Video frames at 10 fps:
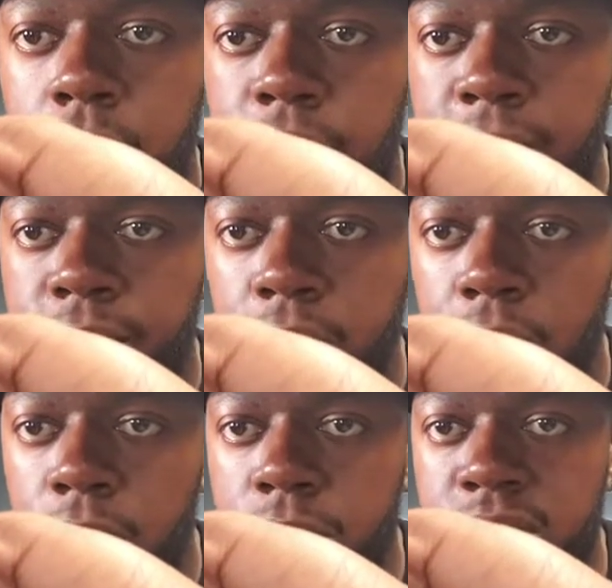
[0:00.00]
They have the
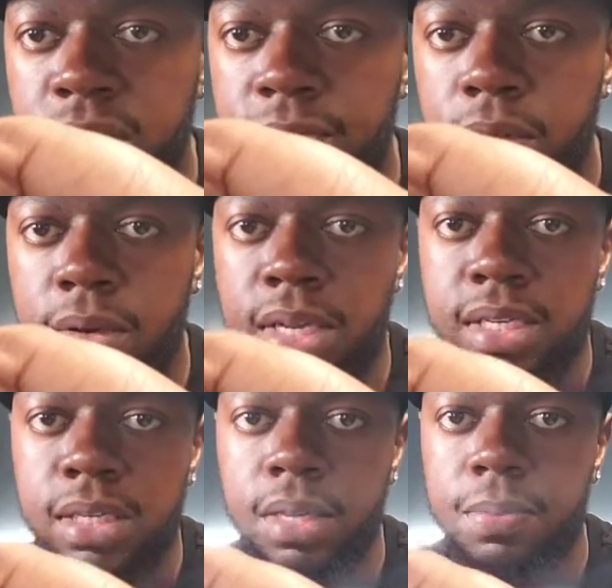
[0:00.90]
long teeth on
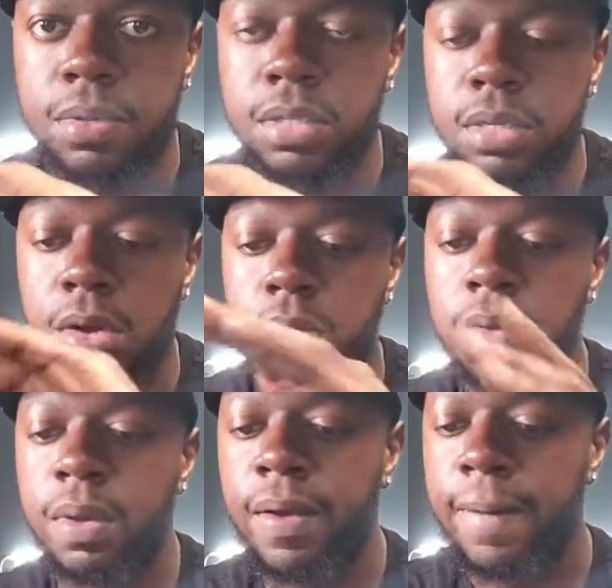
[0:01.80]
these clippers,
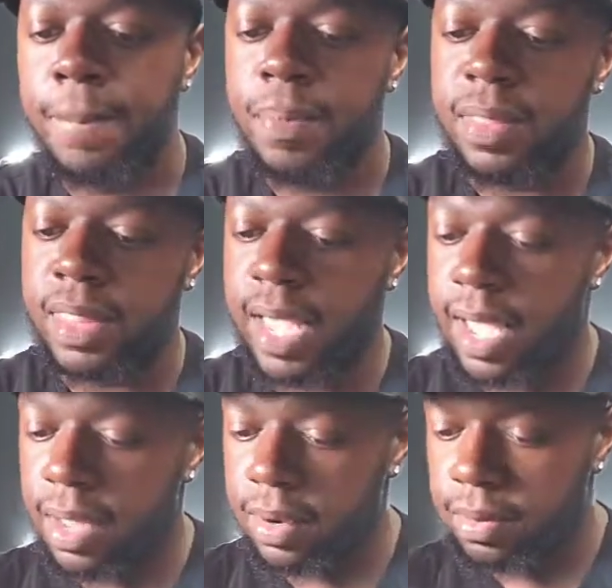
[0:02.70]
so
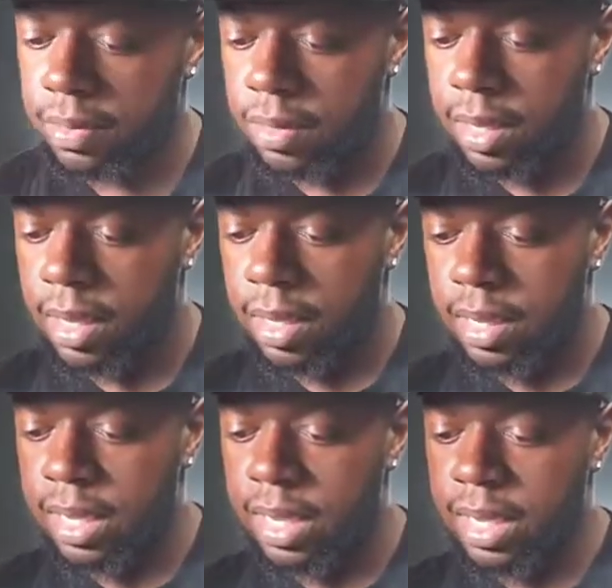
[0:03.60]
that
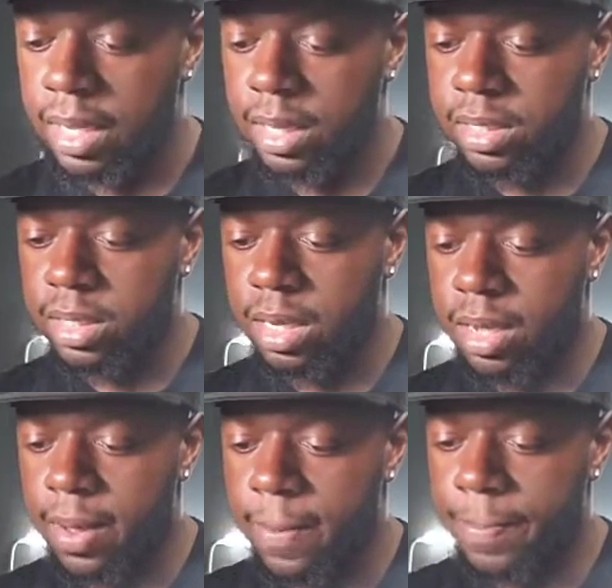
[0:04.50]
is
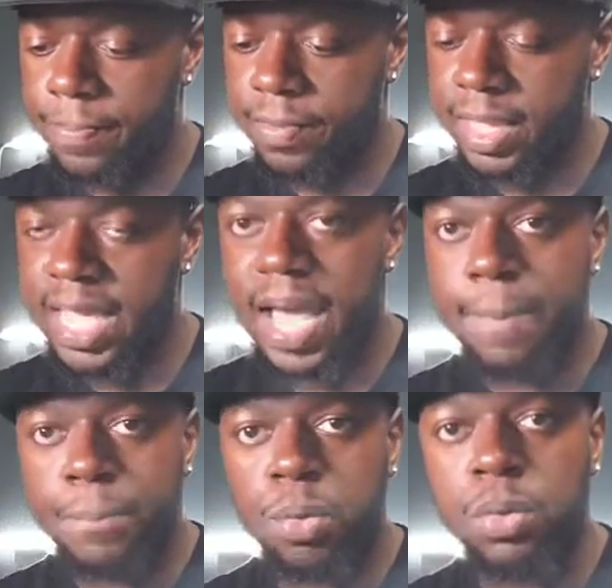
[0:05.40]
it kind
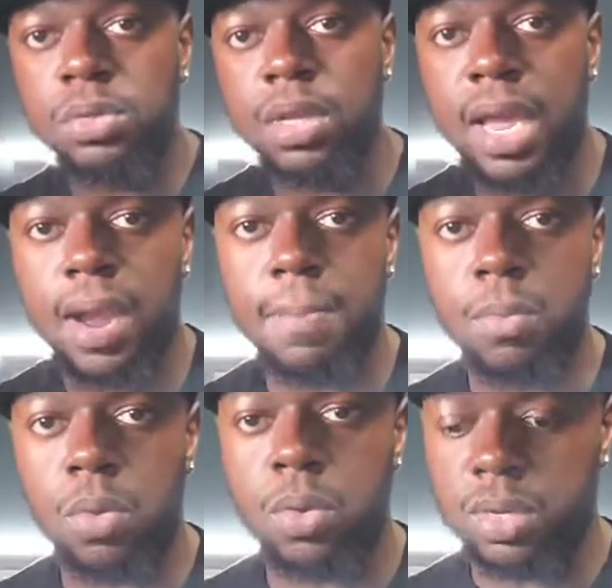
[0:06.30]
of pulls the hair
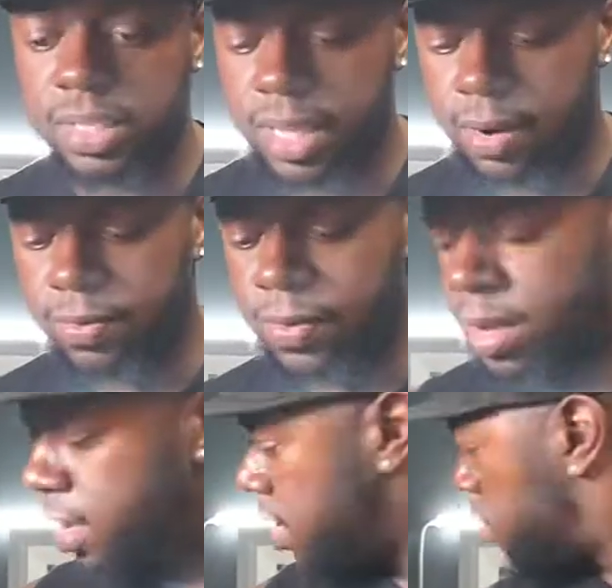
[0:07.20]
more instead of
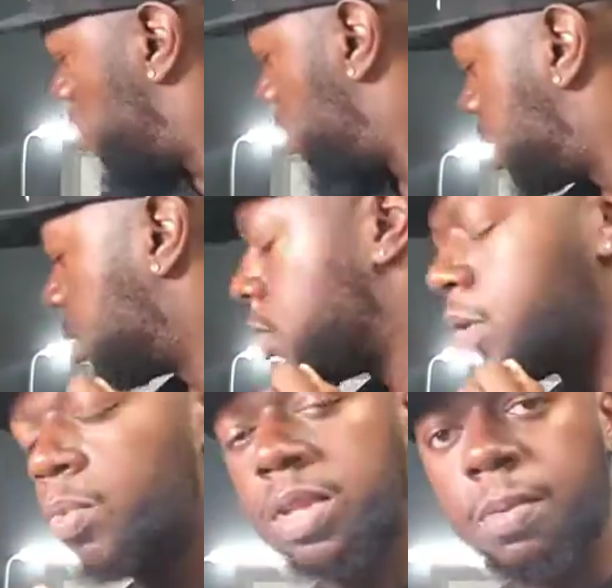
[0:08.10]
with
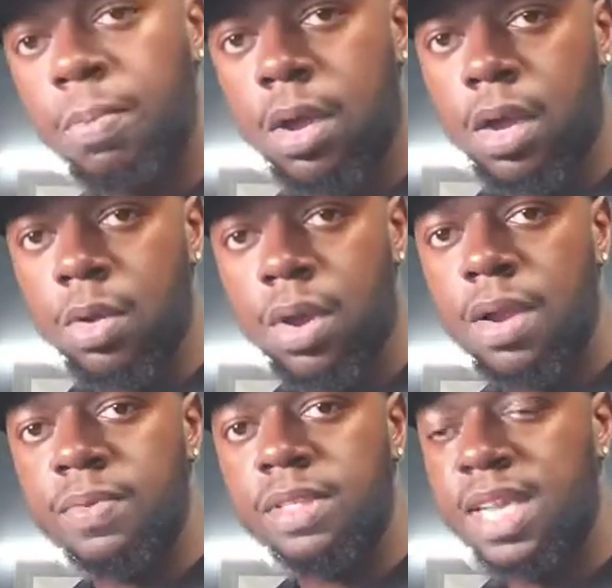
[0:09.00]
the
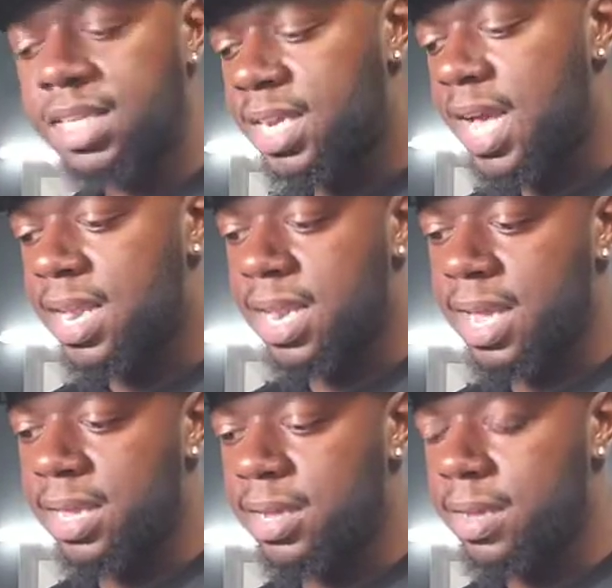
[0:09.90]
gray ones. They kind of
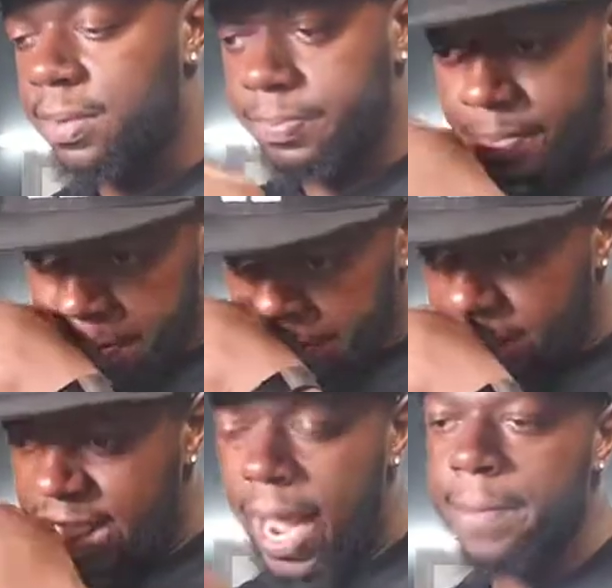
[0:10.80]
like
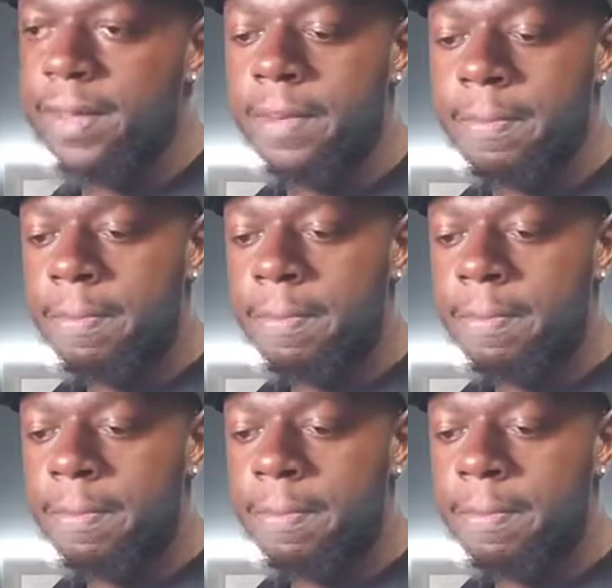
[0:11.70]
choppy.